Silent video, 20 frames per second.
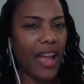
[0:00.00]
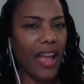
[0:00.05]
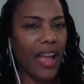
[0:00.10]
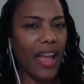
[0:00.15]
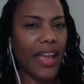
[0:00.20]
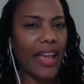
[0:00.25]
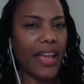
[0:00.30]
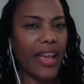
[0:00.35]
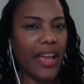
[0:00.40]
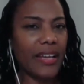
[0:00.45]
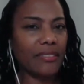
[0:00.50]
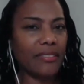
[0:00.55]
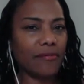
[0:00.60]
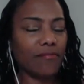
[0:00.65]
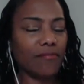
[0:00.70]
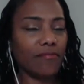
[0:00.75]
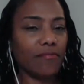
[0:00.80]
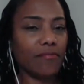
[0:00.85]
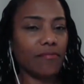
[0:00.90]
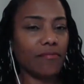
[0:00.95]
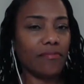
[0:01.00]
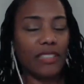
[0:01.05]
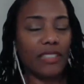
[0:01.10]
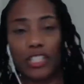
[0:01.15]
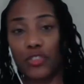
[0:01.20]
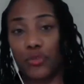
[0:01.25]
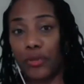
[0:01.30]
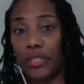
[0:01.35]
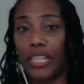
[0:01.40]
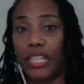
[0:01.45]
And
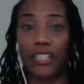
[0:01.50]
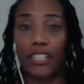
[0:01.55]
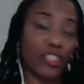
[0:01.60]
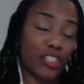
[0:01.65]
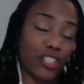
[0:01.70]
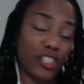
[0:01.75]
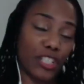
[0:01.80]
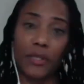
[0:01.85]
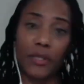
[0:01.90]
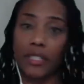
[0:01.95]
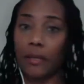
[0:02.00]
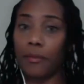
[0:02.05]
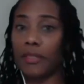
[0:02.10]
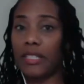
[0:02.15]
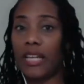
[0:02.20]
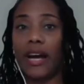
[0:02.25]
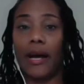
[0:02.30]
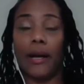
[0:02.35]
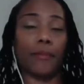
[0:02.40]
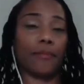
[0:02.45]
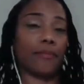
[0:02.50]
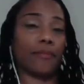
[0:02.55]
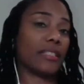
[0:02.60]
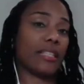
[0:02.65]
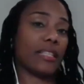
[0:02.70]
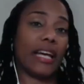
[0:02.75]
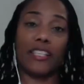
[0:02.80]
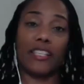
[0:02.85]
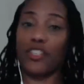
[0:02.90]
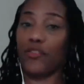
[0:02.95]
these relationships sometimes
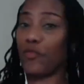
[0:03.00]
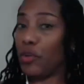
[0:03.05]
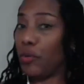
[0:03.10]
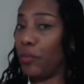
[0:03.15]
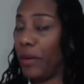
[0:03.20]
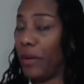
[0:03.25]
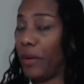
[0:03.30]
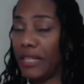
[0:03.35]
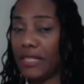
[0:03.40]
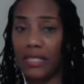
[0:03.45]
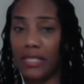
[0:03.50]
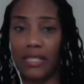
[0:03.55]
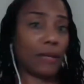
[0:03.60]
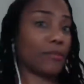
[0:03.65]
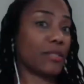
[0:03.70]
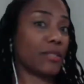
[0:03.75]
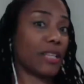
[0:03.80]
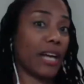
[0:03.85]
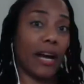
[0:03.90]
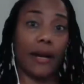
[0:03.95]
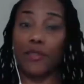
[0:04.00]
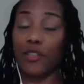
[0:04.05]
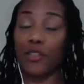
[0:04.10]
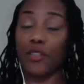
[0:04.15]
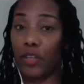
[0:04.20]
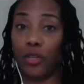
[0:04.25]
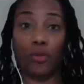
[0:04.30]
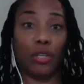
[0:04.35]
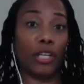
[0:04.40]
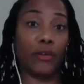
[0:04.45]
last a few months, sometimes a
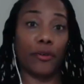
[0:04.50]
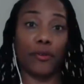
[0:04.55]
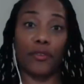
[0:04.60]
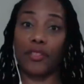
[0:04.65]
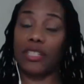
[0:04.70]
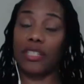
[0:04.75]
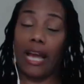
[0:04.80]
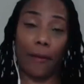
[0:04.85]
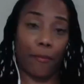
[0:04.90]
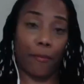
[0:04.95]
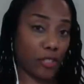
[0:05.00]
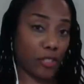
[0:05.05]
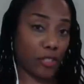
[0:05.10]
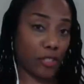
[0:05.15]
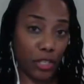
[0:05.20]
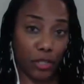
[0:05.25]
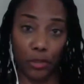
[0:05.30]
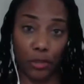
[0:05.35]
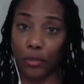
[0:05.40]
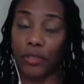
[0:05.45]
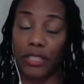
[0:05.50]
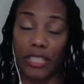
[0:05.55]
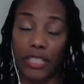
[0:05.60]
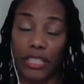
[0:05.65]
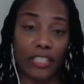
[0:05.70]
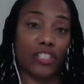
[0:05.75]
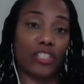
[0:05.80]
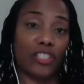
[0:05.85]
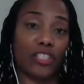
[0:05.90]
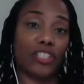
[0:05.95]
few years. That particular
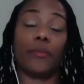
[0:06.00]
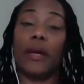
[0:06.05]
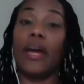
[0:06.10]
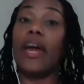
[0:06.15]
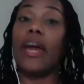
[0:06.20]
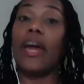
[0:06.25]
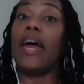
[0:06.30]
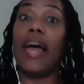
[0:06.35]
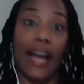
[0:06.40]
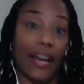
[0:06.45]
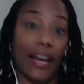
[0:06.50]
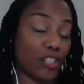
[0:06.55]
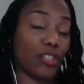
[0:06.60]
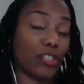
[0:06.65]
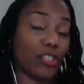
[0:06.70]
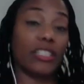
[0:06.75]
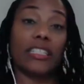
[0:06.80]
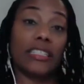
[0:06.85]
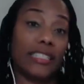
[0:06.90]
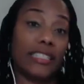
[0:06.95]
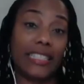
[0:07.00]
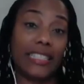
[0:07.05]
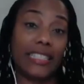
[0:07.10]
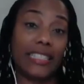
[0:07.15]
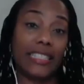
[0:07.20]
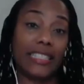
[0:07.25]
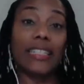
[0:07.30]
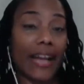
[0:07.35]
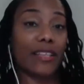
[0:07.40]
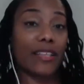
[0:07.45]
relationship actually did
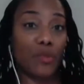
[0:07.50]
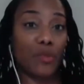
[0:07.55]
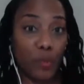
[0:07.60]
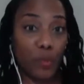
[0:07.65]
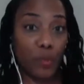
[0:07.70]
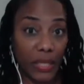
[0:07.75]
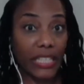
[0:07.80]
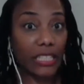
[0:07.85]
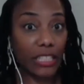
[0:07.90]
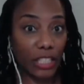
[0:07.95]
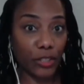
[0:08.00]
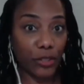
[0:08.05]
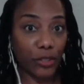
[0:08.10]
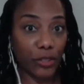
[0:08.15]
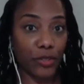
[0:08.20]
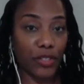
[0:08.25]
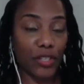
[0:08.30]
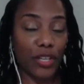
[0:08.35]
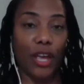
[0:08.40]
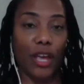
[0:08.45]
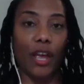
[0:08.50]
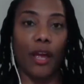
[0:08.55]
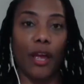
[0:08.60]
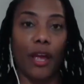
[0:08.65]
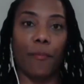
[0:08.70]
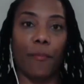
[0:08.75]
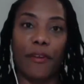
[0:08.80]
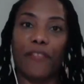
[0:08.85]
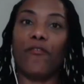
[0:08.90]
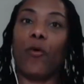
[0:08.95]
last many years
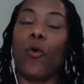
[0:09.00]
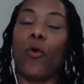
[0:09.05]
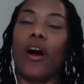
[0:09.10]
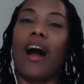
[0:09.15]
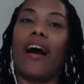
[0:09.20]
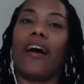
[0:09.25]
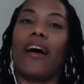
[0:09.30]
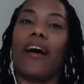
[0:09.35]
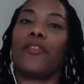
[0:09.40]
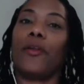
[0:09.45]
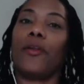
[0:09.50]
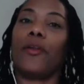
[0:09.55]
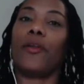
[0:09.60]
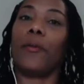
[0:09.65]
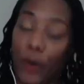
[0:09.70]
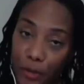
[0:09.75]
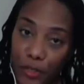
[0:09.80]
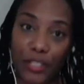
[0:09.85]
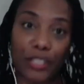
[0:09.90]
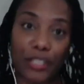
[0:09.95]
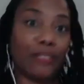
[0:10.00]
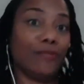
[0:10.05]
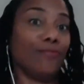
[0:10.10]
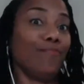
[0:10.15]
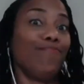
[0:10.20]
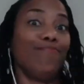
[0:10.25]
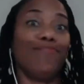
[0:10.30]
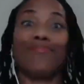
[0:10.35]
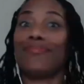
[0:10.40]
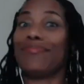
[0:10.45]
before the
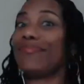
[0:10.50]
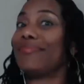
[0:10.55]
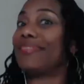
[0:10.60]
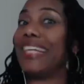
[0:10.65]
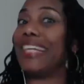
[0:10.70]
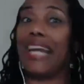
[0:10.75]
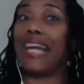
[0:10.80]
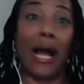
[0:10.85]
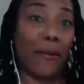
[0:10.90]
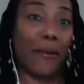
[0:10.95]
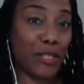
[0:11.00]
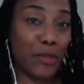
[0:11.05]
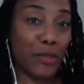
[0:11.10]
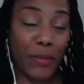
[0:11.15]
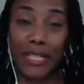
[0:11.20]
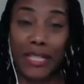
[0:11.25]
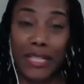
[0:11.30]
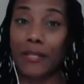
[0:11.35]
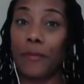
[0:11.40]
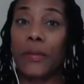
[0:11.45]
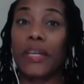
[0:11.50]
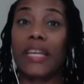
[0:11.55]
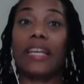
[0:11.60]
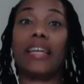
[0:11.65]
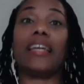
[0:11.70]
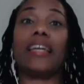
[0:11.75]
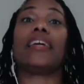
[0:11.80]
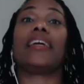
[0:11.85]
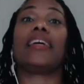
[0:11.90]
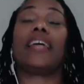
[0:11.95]
person that I was meant to
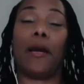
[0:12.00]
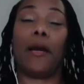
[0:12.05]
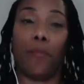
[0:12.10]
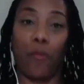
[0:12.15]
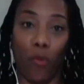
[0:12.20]
be kept